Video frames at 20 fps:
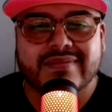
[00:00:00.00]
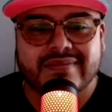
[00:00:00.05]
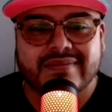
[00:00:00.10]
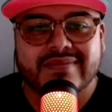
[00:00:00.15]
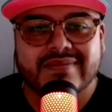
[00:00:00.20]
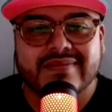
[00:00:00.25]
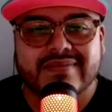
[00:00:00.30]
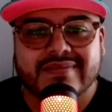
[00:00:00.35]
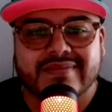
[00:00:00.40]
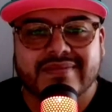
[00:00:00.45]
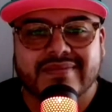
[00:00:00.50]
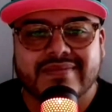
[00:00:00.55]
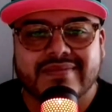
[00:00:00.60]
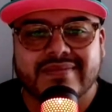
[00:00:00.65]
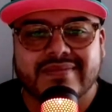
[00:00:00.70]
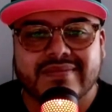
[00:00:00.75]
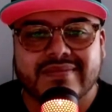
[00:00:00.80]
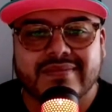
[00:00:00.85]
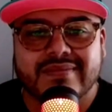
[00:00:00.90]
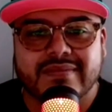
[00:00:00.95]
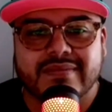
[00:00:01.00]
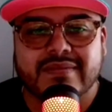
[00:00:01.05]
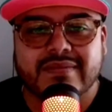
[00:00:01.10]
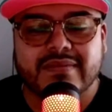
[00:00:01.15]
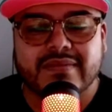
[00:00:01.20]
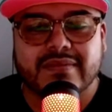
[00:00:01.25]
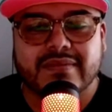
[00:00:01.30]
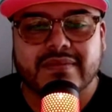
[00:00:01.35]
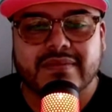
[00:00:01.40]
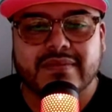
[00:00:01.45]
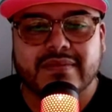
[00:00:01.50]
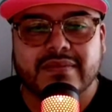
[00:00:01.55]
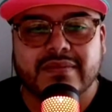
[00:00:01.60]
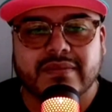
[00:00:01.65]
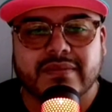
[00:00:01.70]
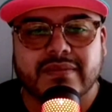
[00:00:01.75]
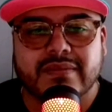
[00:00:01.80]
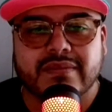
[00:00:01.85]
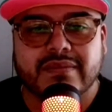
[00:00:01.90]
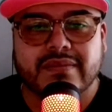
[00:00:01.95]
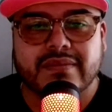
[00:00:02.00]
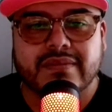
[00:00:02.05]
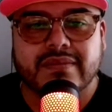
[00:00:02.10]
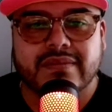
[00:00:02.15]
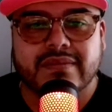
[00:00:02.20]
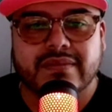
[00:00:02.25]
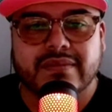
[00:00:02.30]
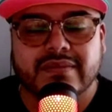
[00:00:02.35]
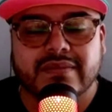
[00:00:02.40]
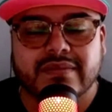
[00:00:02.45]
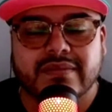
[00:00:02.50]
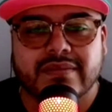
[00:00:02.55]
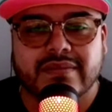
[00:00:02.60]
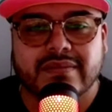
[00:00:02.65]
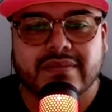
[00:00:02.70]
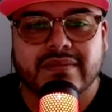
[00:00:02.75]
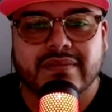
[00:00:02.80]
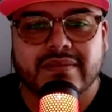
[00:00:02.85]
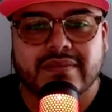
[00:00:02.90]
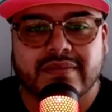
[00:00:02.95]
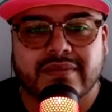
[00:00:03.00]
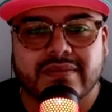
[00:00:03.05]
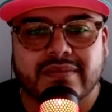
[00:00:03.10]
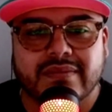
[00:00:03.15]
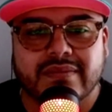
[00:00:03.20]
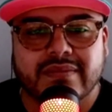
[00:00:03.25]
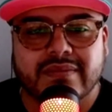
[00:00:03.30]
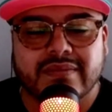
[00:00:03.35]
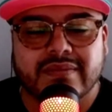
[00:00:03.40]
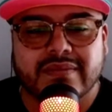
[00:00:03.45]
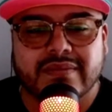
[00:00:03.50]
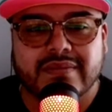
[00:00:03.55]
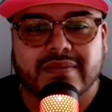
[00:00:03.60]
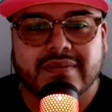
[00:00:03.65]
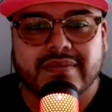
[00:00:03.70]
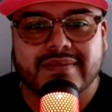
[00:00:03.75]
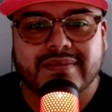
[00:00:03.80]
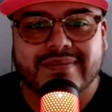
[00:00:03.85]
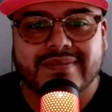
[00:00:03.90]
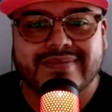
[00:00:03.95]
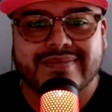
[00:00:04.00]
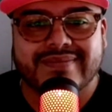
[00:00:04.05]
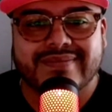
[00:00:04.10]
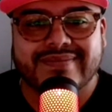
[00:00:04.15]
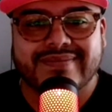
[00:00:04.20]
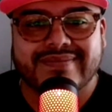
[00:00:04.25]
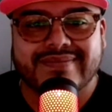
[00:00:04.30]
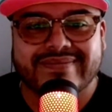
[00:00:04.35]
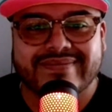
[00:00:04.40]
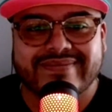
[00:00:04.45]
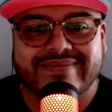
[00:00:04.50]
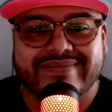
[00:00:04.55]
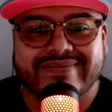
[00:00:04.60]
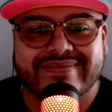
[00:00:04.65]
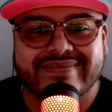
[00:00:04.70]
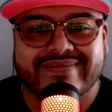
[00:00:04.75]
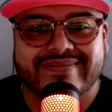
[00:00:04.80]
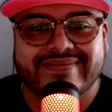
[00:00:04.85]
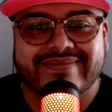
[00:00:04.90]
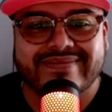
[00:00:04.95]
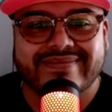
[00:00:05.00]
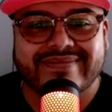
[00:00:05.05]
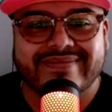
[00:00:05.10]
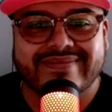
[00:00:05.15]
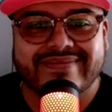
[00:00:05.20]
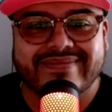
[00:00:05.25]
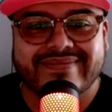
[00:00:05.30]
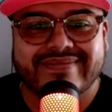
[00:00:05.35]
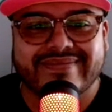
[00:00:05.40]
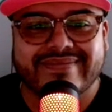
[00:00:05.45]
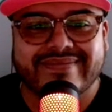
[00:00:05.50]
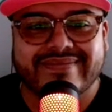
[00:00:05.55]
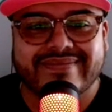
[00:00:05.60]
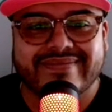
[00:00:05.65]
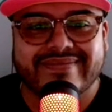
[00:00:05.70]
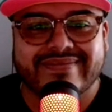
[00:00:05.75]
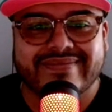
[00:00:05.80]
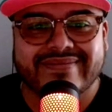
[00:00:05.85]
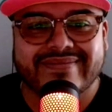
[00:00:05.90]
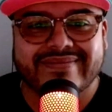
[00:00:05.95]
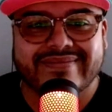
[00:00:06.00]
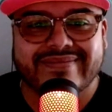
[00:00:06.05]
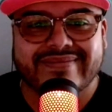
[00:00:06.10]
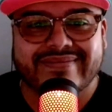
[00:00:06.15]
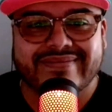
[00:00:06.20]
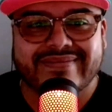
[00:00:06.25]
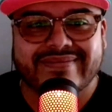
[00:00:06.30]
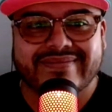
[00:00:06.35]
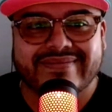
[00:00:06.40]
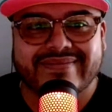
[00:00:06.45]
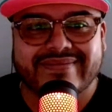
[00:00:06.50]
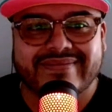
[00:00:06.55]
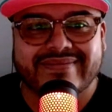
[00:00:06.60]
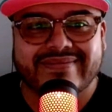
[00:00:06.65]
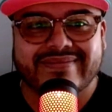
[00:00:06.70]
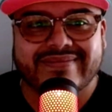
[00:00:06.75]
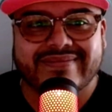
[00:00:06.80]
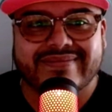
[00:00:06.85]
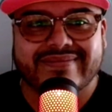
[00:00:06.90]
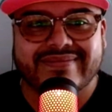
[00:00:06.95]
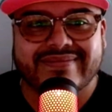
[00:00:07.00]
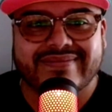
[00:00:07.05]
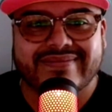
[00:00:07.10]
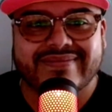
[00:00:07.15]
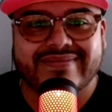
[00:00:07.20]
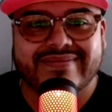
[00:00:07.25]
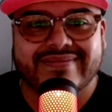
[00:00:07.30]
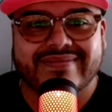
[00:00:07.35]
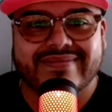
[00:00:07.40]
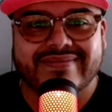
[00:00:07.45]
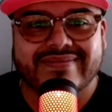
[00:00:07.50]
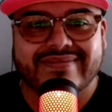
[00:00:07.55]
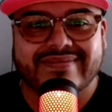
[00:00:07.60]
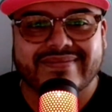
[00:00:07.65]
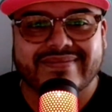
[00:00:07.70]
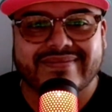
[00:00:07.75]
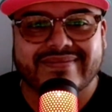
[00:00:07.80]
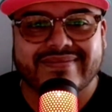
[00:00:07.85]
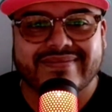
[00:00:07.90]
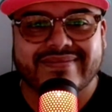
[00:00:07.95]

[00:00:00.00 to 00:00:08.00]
[no speech]